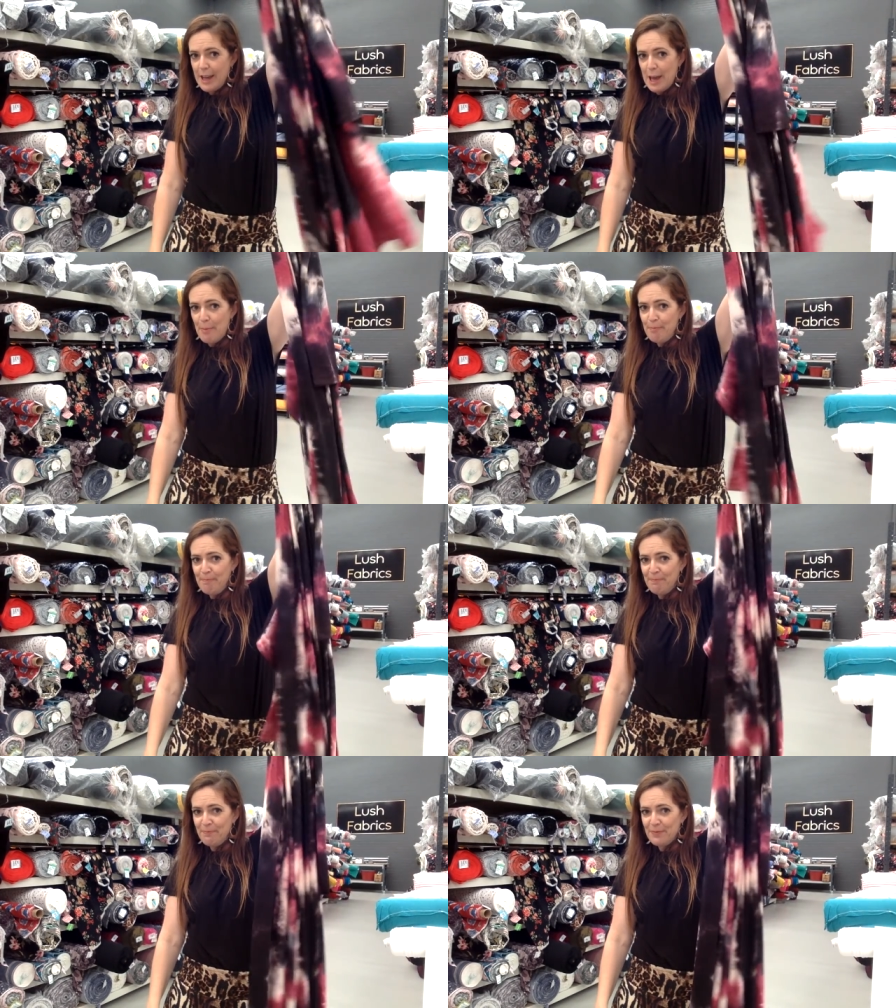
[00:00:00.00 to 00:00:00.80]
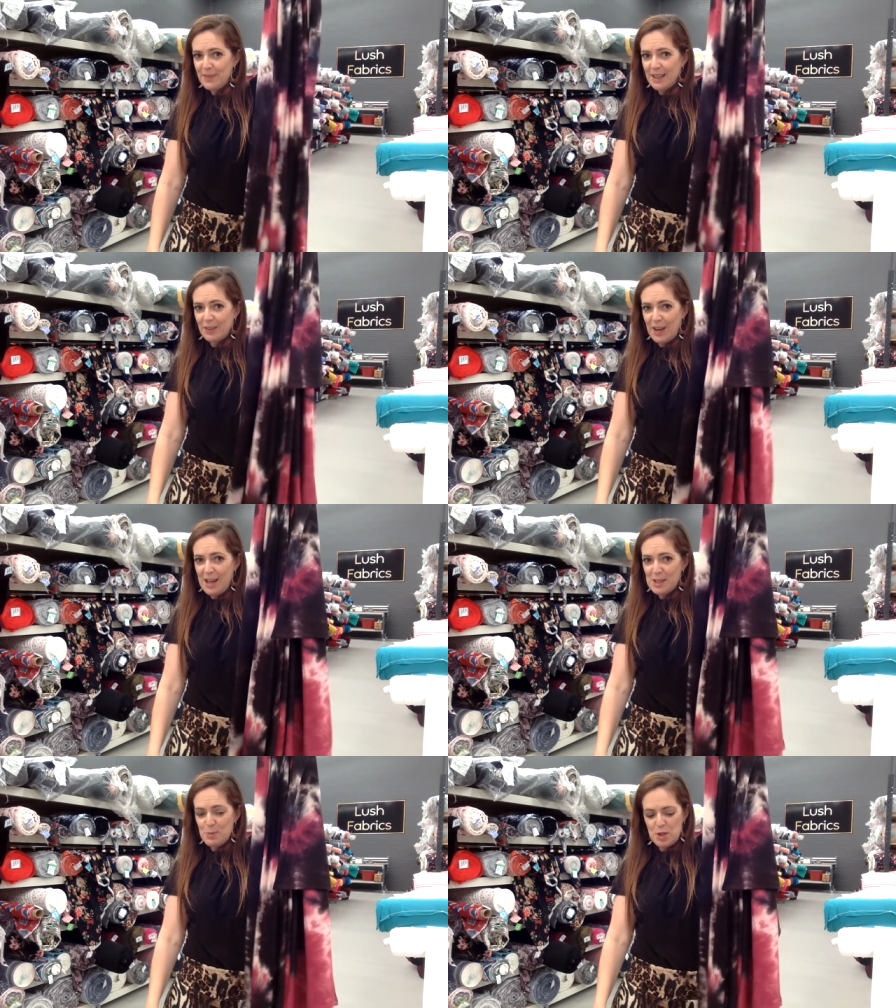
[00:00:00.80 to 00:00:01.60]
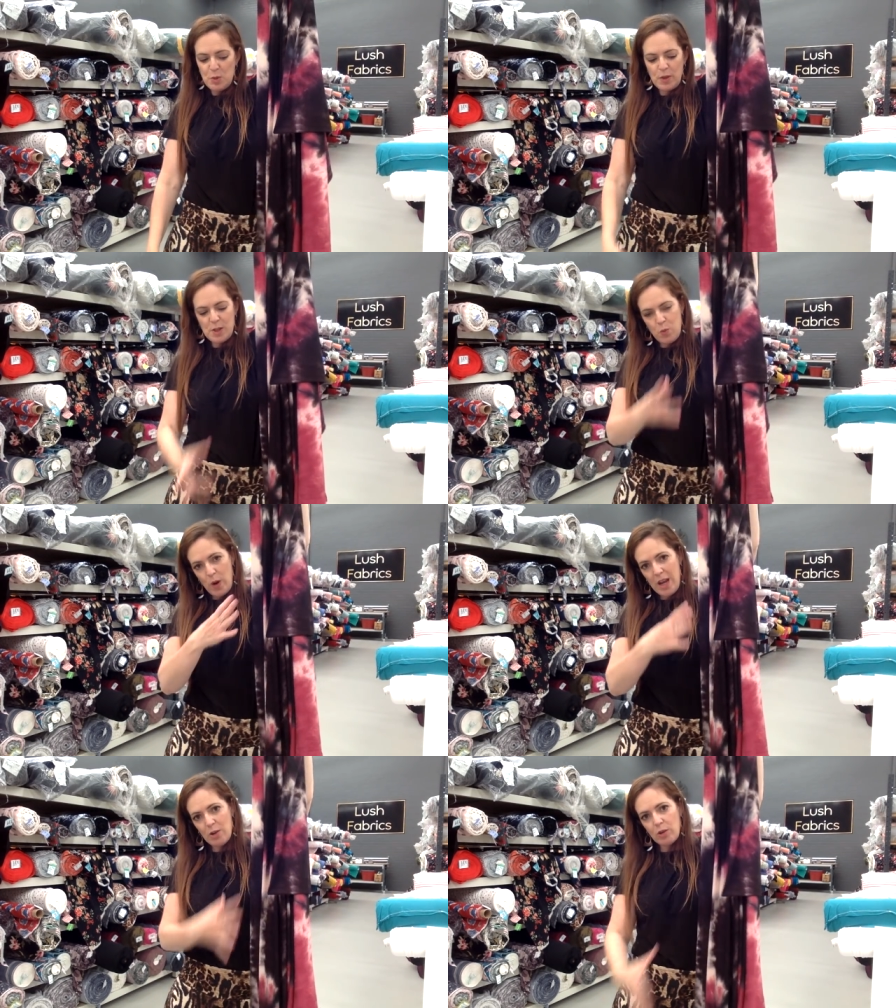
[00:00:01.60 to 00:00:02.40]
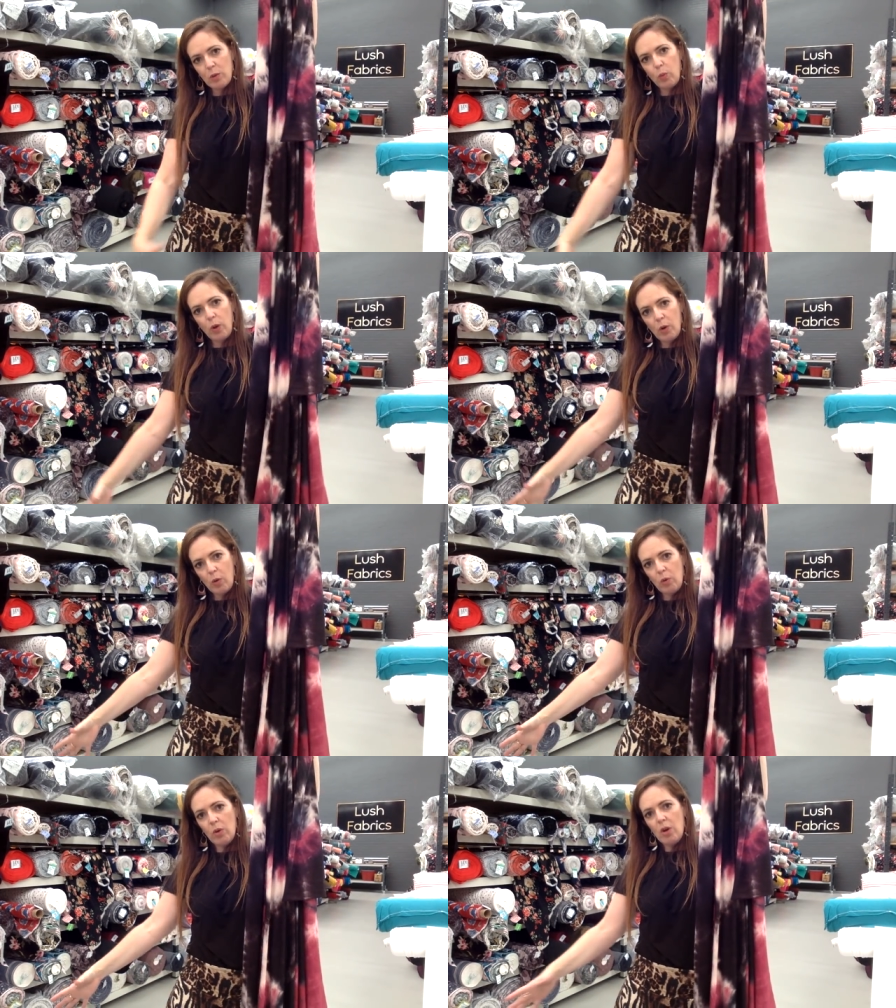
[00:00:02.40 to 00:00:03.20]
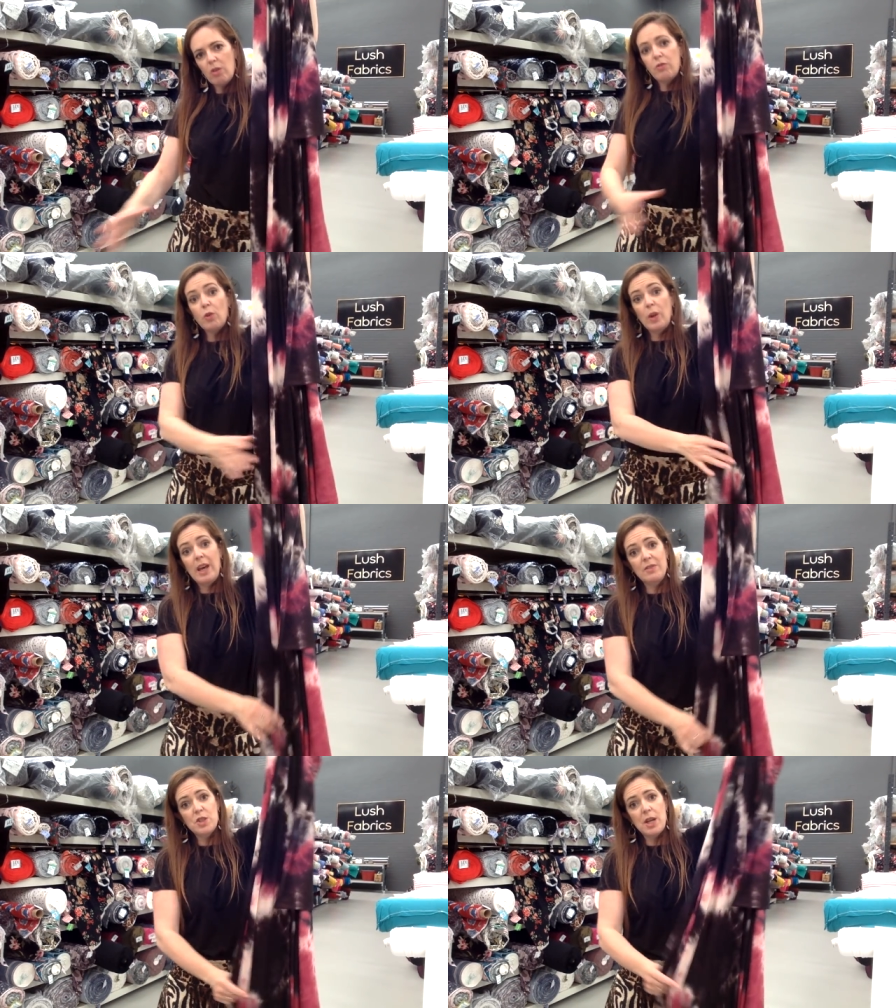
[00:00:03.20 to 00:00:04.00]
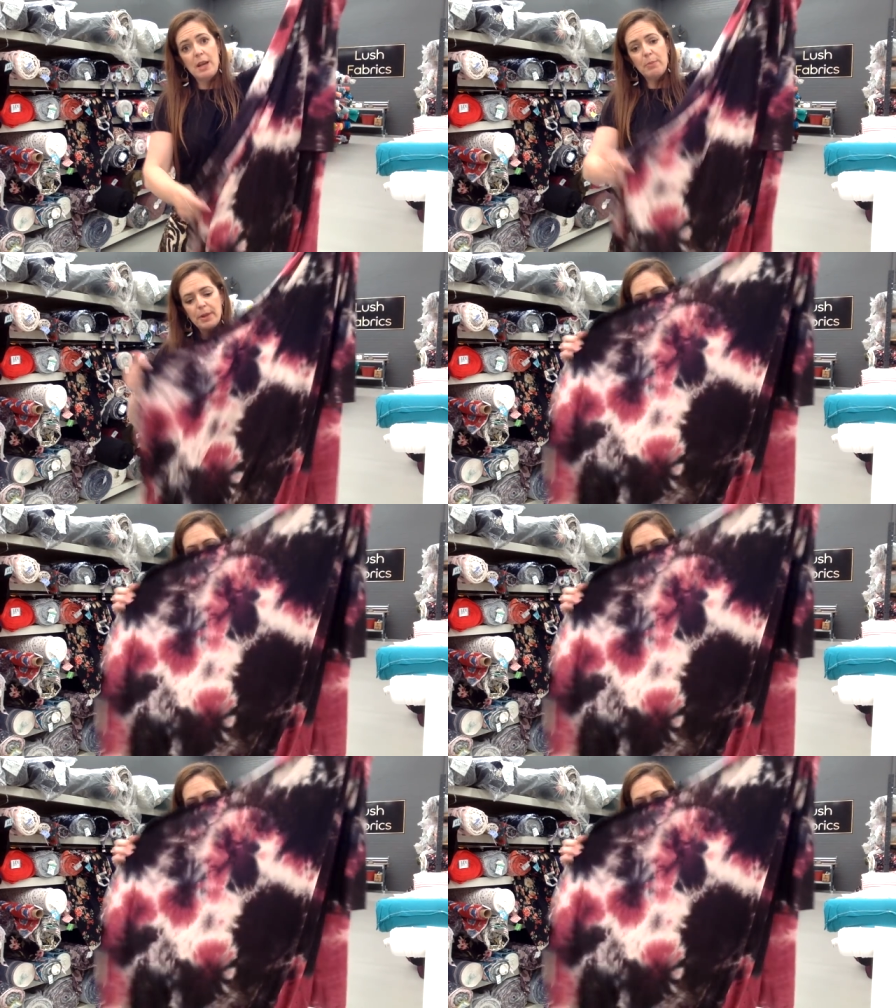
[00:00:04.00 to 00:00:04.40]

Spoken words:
hem like that, especially when it's wet, or it will fall out of shape.